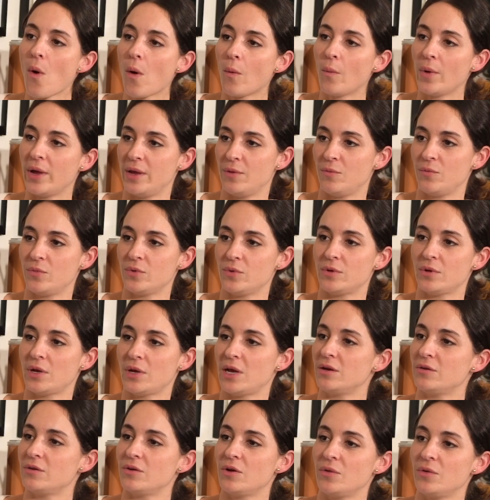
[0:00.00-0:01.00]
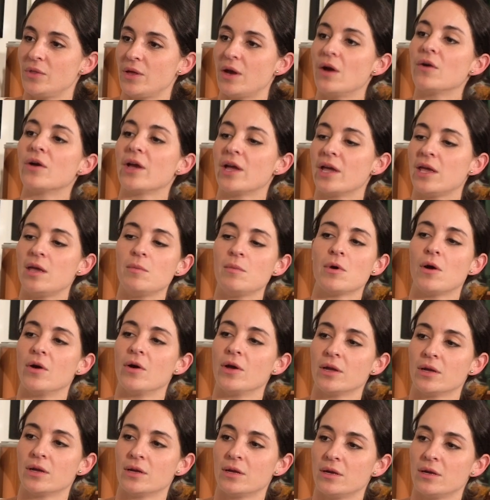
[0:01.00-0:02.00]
Wait, wait I don't know that. Okay, keep going.